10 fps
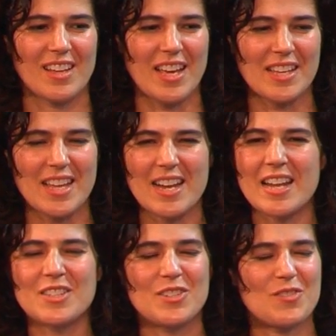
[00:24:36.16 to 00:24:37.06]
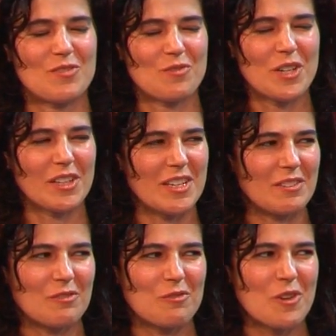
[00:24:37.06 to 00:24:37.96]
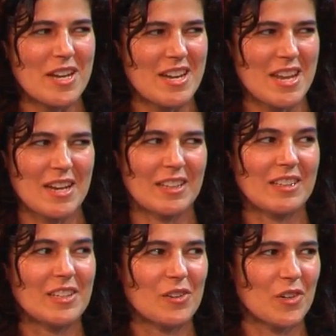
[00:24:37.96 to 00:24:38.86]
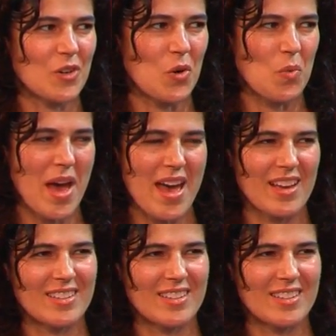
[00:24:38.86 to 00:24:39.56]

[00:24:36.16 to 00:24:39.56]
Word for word: It, and it's really written in a lyrical way.